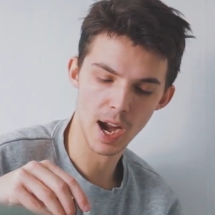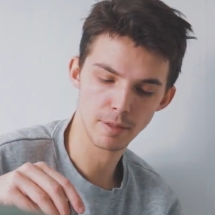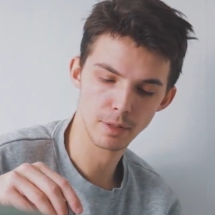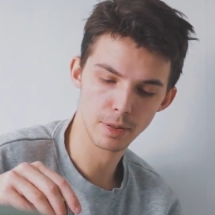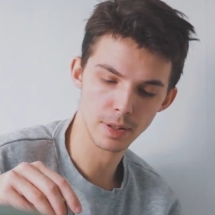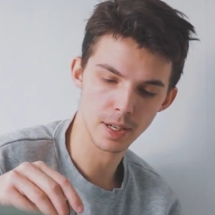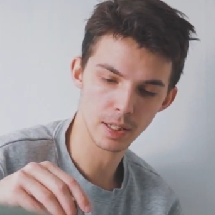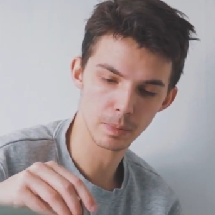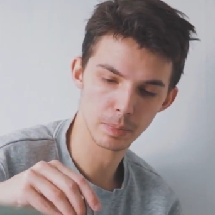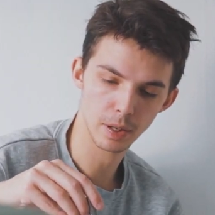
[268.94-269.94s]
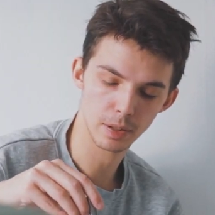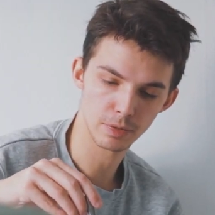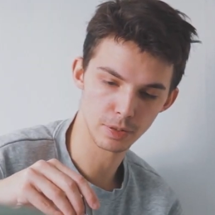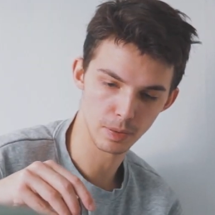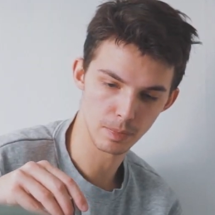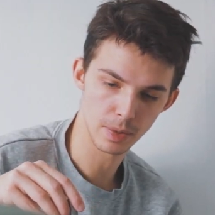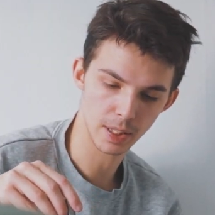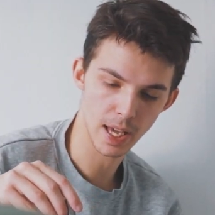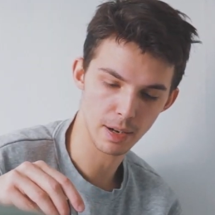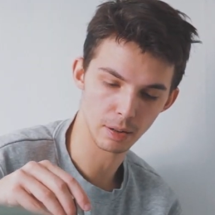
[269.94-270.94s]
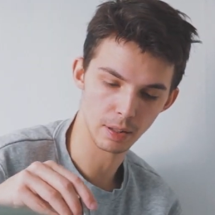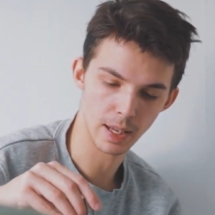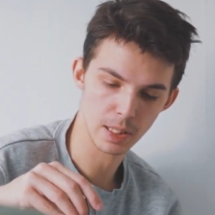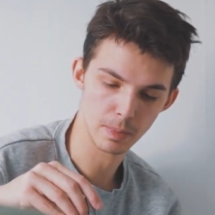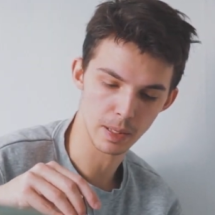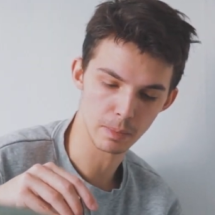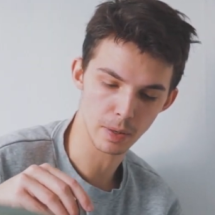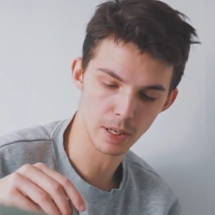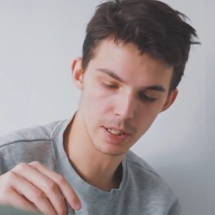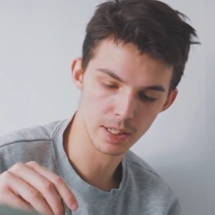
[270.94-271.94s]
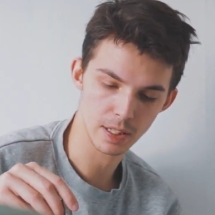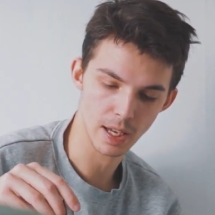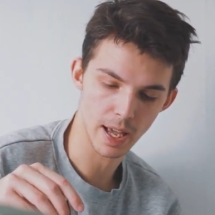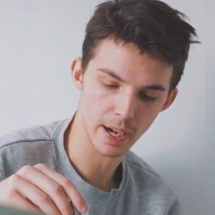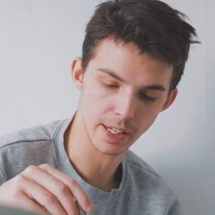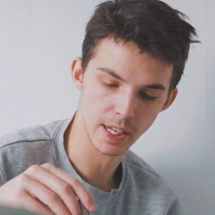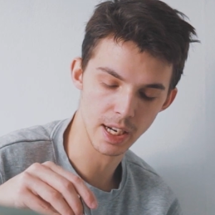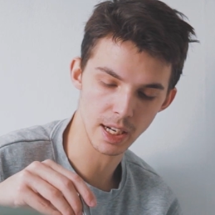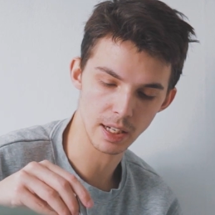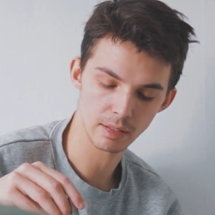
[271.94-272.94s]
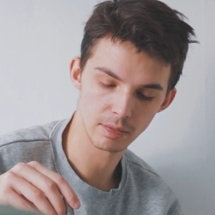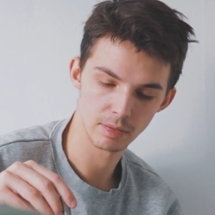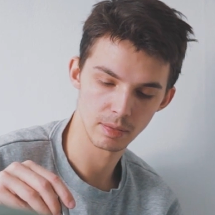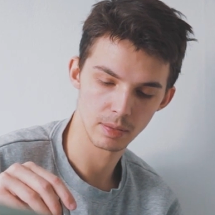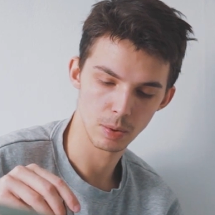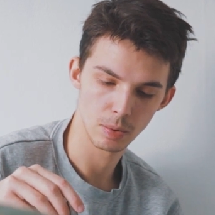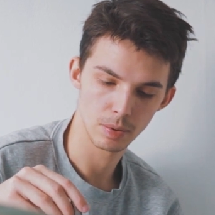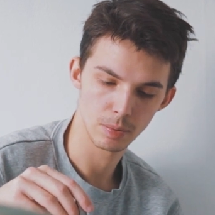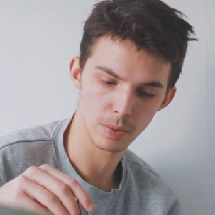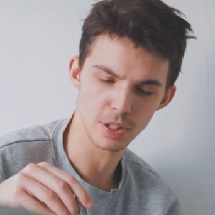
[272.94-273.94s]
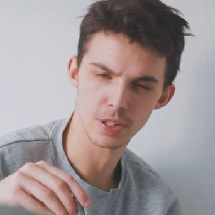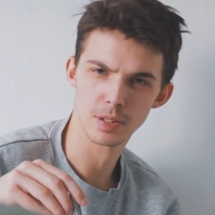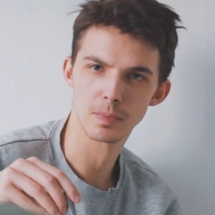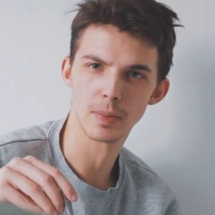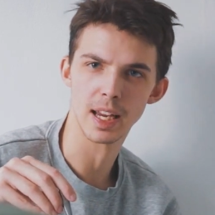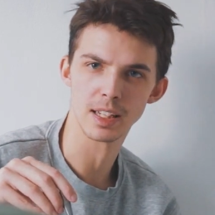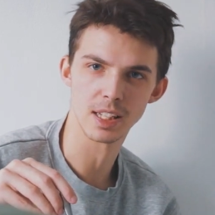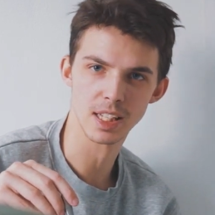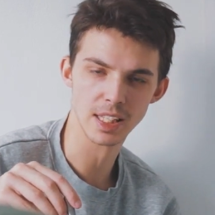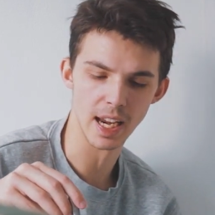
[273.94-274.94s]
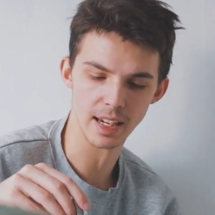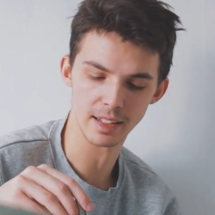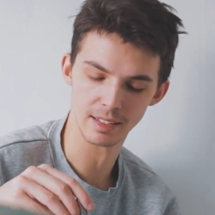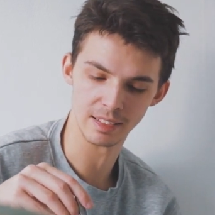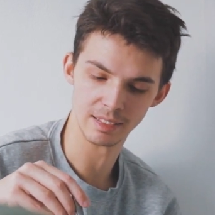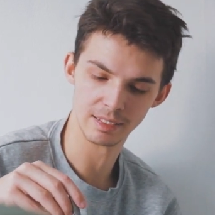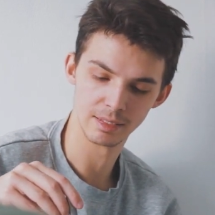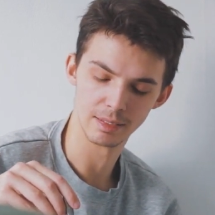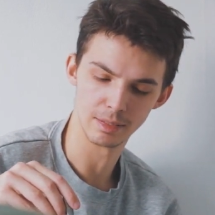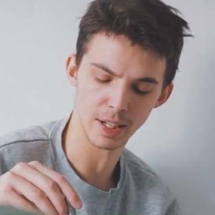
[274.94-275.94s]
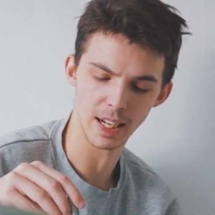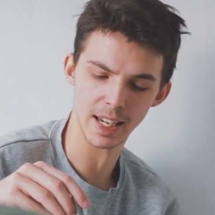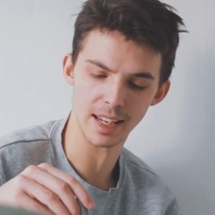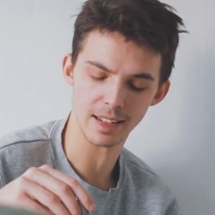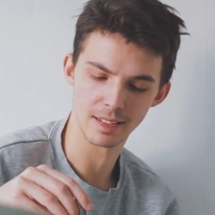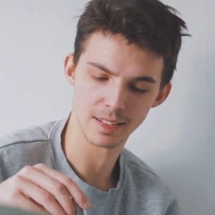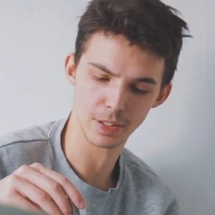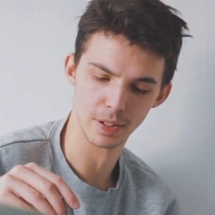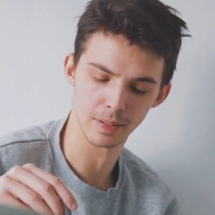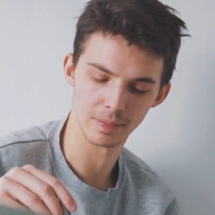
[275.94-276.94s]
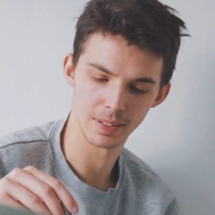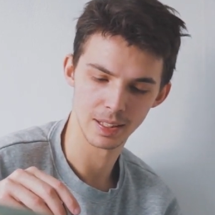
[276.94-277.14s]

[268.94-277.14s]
everything apart from the kettle has been bought at IKEA, which is insane, really, that you can